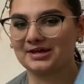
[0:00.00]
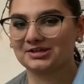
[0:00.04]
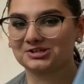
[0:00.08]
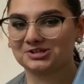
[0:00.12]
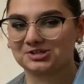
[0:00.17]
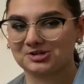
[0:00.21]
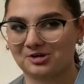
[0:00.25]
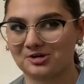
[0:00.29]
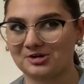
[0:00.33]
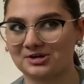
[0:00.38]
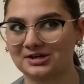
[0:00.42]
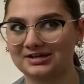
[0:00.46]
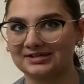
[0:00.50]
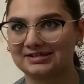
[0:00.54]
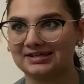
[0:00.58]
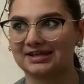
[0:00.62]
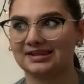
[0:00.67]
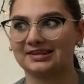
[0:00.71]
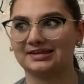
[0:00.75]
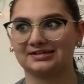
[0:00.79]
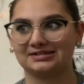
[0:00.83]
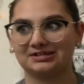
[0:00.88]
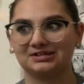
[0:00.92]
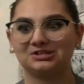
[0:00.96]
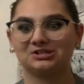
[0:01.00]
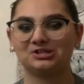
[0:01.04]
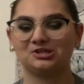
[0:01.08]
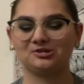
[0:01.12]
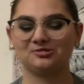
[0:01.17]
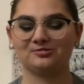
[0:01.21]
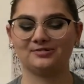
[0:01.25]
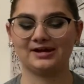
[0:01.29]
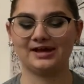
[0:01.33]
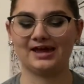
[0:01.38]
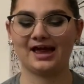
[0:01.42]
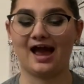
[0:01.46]
started to listen
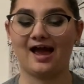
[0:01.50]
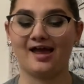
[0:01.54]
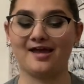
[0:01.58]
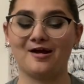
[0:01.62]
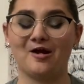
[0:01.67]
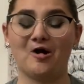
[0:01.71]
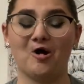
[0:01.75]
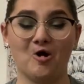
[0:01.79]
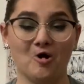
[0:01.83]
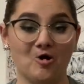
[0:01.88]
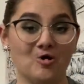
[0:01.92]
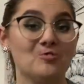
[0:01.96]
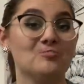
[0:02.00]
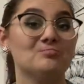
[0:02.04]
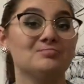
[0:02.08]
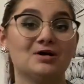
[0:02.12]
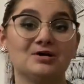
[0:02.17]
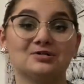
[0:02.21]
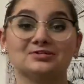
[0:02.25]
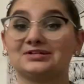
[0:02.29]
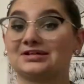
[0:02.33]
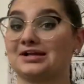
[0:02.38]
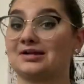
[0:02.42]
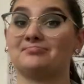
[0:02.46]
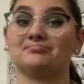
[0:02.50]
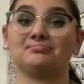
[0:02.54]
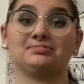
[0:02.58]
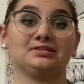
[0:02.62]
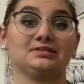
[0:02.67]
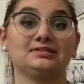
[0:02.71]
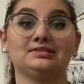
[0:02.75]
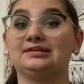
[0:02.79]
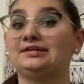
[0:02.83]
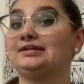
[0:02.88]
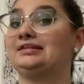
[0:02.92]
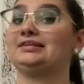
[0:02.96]
to it. I almost
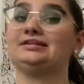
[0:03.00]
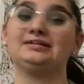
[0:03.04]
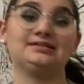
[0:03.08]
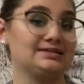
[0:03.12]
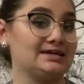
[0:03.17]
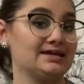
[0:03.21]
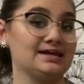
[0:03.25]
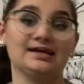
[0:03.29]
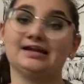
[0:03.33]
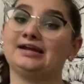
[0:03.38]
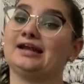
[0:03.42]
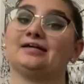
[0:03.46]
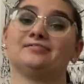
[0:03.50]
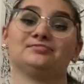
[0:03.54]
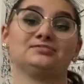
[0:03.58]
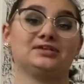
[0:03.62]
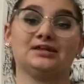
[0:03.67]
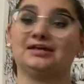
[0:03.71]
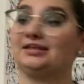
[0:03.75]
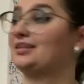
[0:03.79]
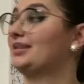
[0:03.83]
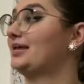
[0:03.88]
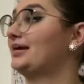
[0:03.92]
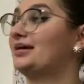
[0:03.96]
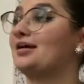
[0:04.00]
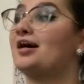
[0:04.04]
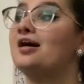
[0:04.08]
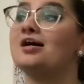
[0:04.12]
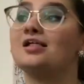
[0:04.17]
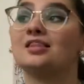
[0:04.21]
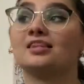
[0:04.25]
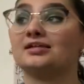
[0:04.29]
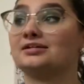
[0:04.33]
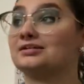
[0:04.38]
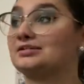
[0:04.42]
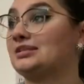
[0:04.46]
completely DNF'd it, like
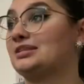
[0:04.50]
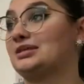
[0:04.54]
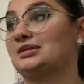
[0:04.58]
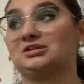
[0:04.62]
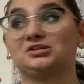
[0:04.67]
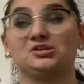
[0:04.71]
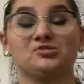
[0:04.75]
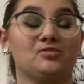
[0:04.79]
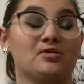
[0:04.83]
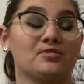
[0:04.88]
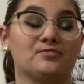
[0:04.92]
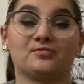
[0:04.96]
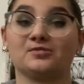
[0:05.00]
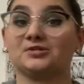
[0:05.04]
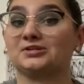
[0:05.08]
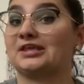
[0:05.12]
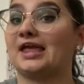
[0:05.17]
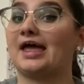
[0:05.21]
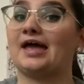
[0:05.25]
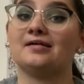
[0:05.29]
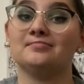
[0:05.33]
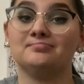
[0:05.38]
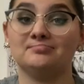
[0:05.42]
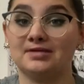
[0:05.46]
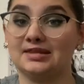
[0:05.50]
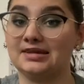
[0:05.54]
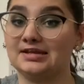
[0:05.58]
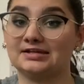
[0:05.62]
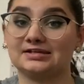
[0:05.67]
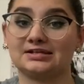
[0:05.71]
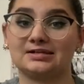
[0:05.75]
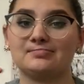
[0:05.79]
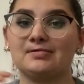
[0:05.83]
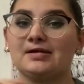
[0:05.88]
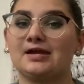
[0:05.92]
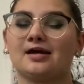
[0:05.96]
listening to it for 10
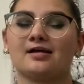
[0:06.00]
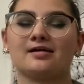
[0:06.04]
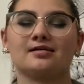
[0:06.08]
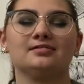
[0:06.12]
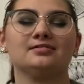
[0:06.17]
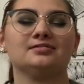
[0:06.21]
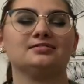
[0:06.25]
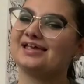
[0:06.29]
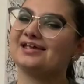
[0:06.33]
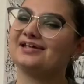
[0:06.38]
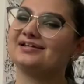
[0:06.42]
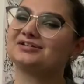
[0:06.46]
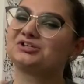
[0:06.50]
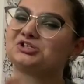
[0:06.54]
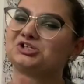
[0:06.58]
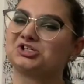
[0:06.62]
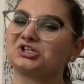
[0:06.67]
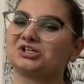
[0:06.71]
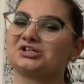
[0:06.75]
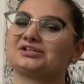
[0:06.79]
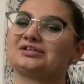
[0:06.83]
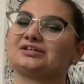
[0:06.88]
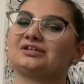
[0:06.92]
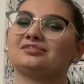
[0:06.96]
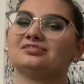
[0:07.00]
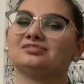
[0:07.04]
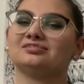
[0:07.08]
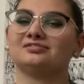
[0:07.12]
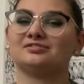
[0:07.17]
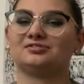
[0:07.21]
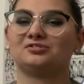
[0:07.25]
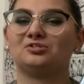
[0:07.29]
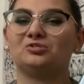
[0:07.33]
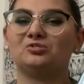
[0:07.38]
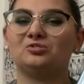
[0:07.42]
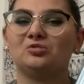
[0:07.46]
minutes, because it's just a
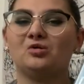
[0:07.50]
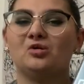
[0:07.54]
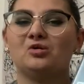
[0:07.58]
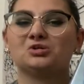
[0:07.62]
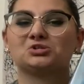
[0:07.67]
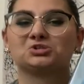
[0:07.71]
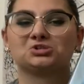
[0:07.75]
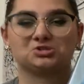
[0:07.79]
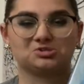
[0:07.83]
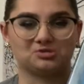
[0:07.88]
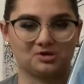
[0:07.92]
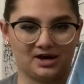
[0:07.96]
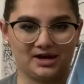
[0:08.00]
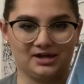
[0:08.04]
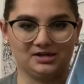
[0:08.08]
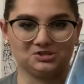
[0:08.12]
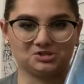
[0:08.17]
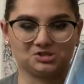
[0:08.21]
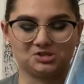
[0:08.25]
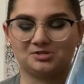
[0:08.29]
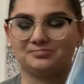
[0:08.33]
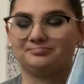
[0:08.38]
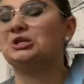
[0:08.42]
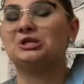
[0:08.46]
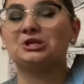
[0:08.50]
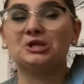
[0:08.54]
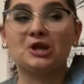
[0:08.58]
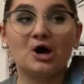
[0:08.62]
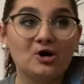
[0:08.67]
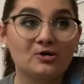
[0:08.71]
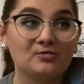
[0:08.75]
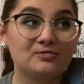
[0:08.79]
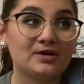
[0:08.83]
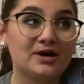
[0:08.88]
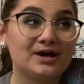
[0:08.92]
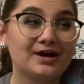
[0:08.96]
little strange.
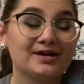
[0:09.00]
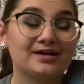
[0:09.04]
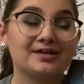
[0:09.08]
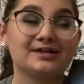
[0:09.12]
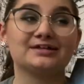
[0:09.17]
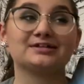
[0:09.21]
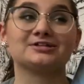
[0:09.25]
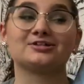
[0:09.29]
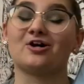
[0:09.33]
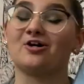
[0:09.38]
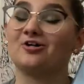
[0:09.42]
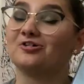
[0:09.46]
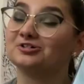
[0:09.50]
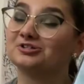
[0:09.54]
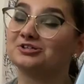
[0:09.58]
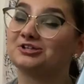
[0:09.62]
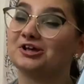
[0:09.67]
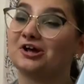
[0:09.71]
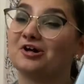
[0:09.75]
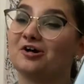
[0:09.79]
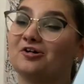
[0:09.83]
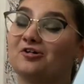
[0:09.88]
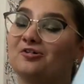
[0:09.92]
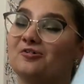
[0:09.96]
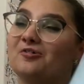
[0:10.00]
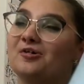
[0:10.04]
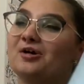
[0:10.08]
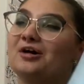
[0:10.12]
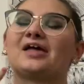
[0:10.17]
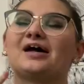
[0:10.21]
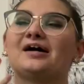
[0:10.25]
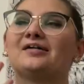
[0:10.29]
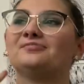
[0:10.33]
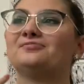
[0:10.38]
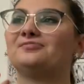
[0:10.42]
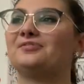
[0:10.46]
Nova is also
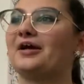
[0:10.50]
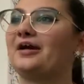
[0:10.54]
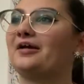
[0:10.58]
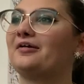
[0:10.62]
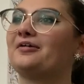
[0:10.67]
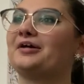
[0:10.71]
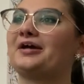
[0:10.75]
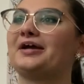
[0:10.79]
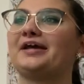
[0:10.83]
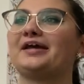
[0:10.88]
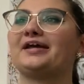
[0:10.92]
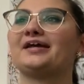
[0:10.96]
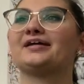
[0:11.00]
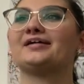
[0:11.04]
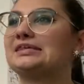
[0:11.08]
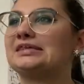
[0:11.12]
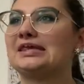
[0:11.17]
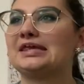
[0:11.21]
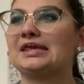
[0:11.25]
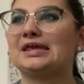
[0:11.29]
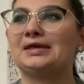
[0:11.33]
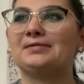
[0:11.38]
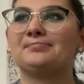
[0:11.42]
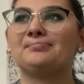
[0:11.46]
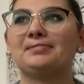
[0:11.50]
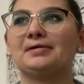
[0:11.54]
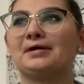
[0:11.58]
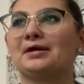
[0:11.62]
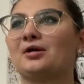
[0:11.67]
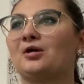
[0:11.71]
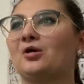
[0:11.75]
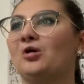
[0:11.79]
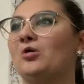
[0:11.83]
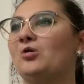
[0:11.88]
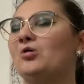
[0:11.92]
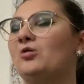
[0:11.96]
a very
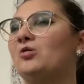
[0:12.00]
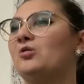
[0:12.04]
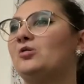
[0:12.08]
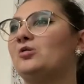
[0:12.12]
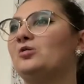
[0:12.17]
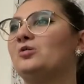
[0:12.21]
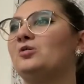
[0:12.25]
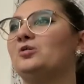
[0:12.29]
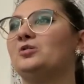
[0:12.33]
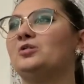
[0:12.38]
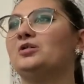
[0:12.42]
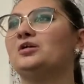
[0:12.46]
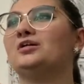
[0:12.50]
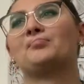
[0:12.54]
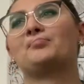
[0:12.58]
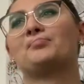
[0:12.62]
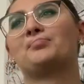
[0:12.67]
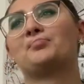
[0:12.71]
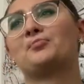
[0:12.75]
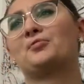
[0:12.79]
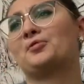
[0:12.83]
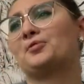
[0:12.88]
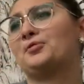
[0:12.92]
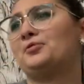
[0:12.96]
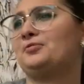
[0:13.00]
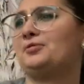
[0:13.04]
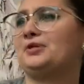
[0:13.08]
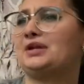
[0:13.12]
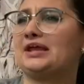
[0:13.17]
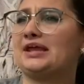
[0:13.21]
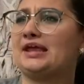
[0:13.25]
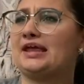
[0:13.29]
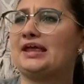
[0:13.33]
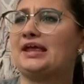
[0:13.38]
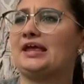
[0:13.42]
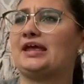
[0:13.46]
typical,
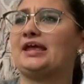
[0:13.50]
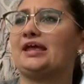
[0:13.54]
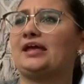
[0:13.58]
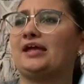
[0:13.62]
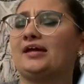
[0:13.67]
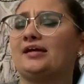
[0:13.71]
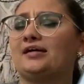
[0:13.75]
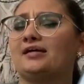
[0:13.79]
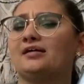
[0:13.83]
broody,